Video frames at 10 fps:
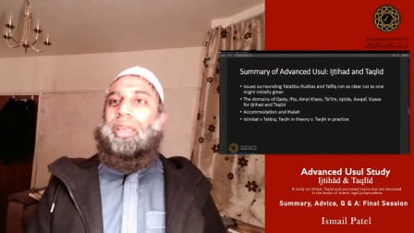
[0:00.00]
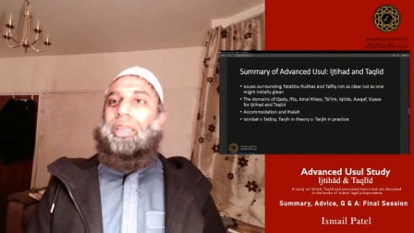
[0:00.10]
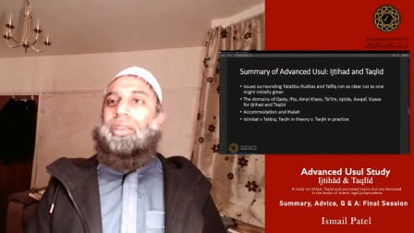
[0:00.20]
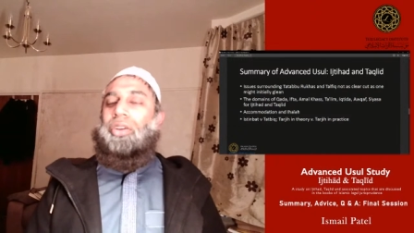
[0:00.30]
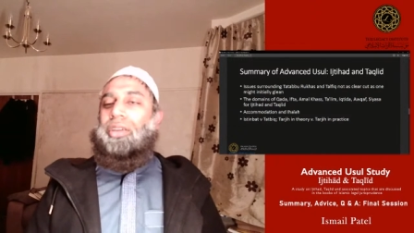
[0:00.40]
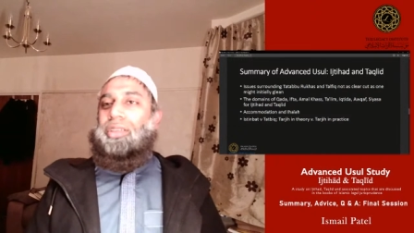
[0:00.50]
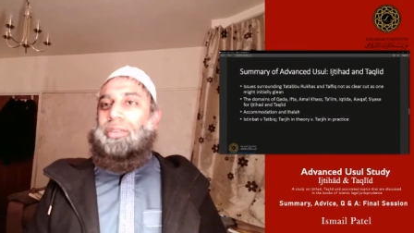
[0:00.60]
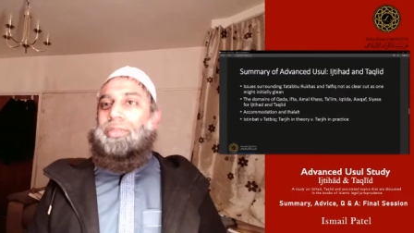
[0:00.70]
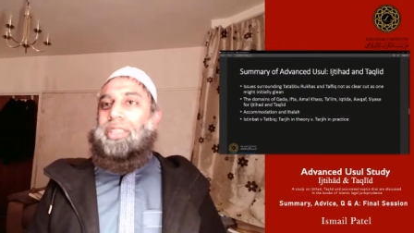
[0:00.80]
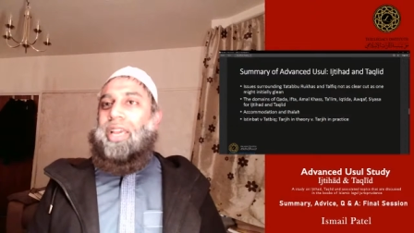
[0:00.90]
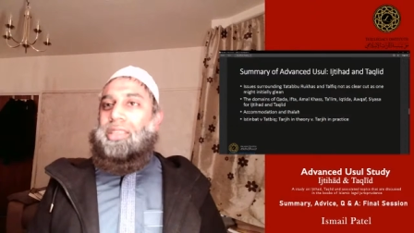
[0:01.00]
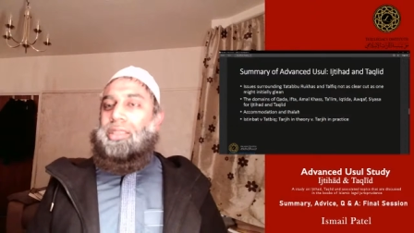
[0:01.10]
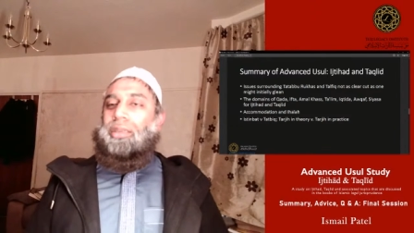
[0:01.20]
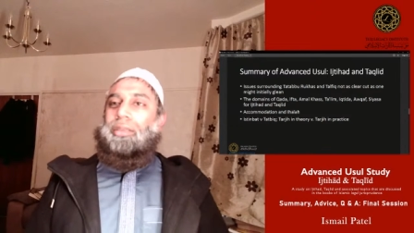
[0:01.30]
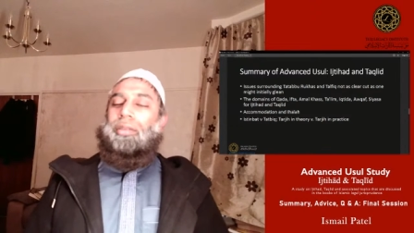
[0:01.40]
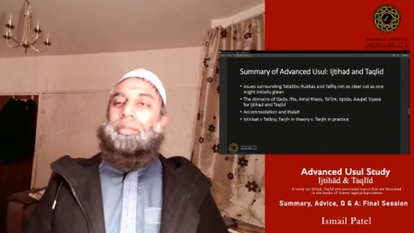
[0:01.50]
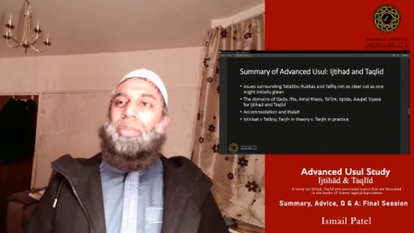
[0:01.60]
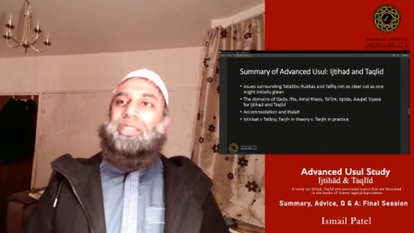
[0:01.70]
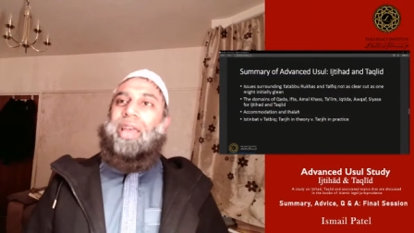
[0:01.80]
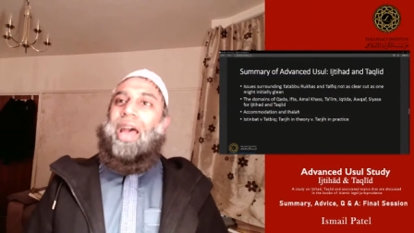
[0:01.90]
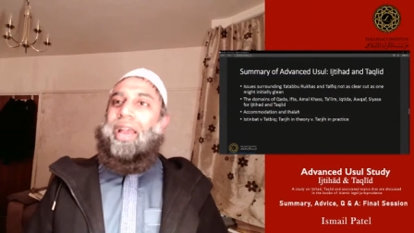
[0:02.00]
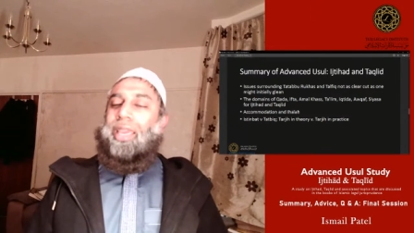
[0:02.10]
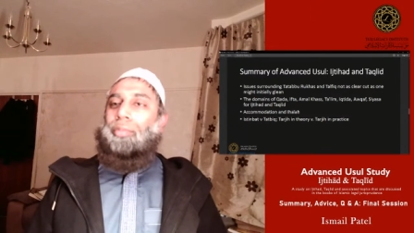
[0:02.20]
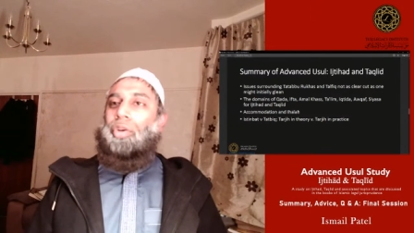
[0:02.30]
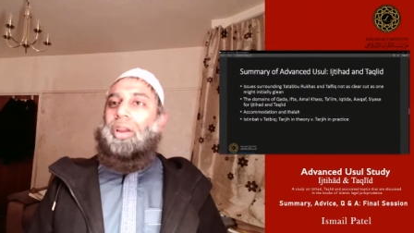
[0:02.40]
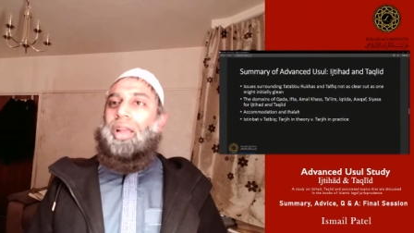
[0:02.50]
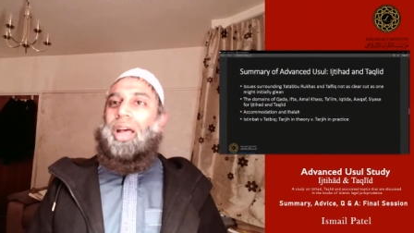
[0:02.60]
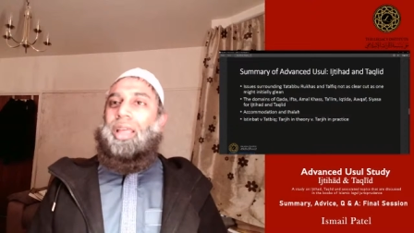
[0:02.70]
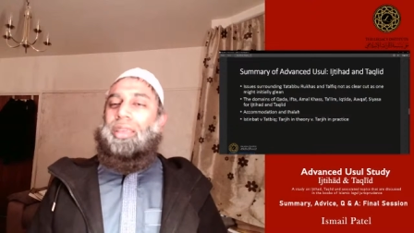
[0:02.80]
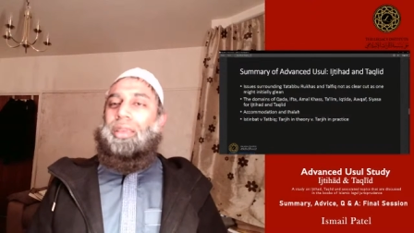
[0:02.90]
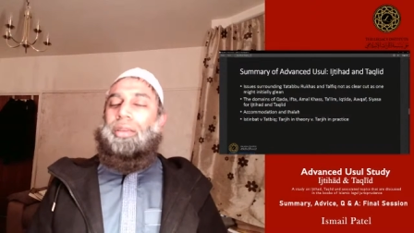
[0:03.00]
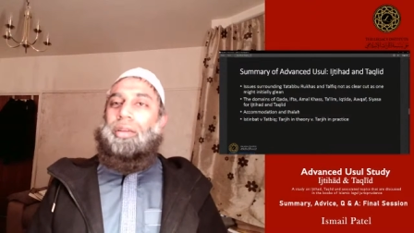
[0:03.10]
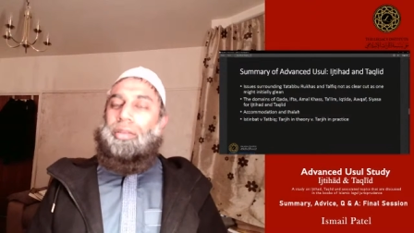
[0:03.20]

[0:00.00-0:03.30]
In the context of siyasa, must a hakim or a qadi,